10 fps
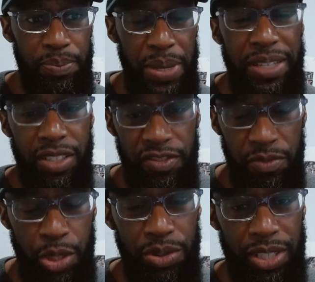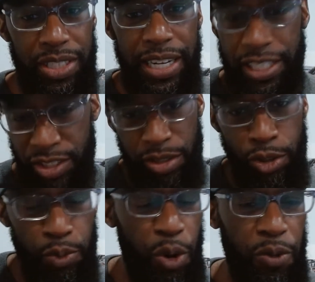piece of music that I just
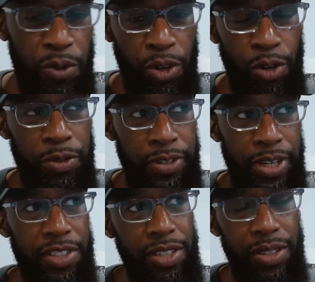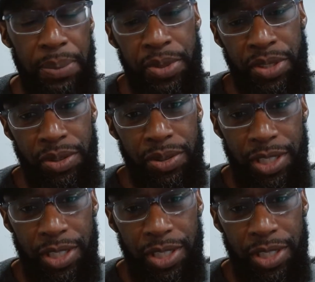loop over and over for every single episode,